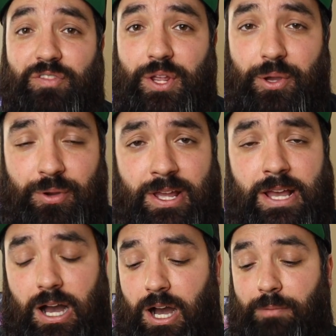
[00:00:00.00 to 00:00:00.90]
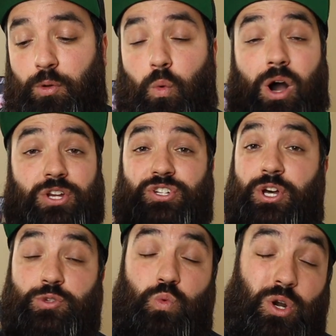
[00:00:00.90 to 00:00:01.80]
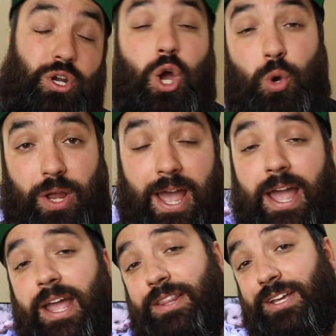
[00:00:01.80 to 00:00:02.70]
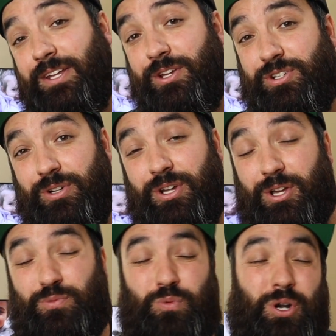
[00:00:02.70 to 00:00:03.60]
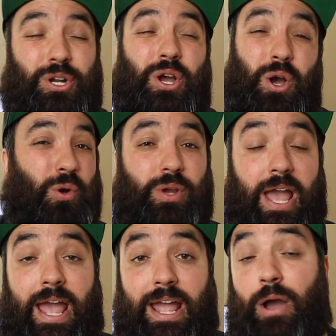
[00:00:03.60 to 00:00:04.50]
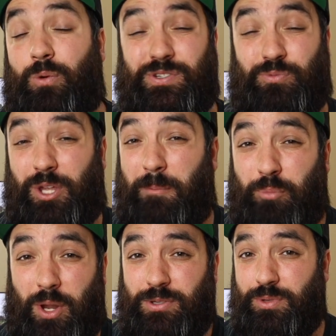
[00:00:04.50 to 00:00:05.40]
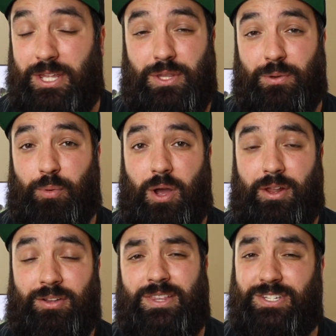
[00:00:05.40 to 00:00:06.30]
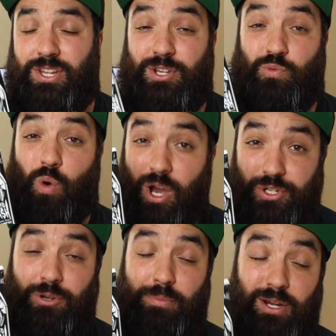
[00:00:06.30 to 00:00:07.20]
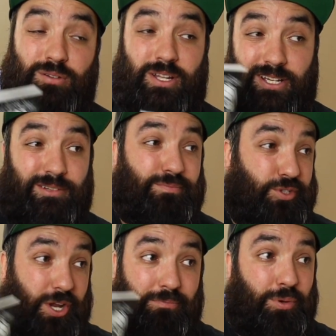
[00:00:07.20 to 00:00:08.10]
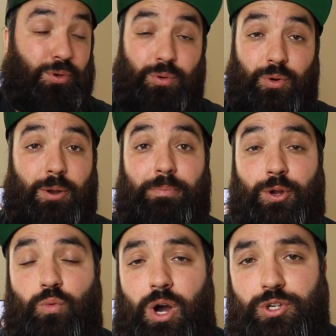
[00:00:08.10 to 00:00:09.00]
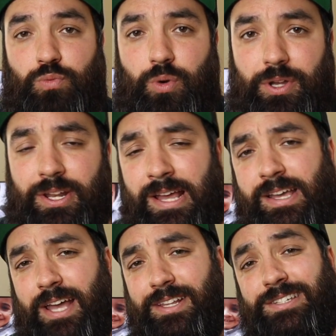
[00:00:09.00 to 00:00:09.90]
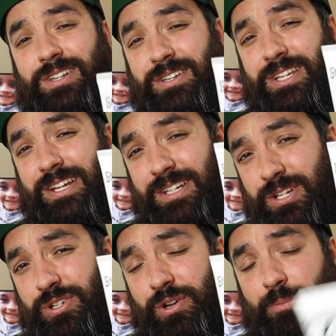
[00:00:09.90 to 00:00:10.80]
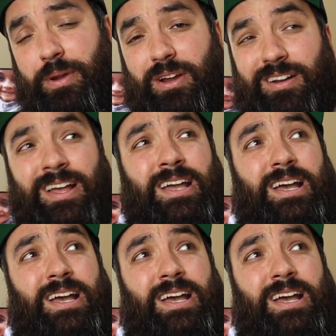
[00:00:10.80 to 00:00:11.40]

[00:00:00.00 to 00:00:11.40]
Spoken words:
for you. The wash does work okay and the conditioner does work okay. I wasn't really impressed with either product. This does wash your beard like a shampoo or a beard wash would, and this does condition your beard,